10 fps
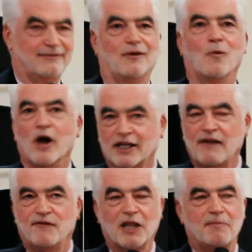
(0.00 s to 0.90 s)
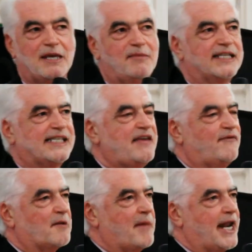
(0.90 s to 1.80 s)
working for the BBC
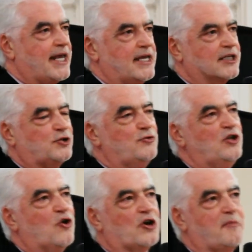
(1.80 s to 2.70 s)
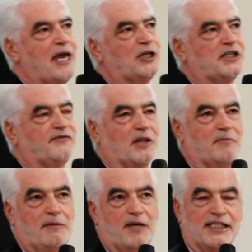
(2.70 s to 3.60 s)
for many years, doing documentaries for the
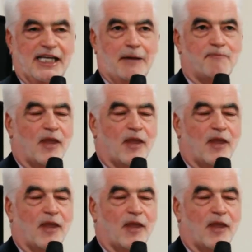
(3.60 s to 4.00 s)
BBC,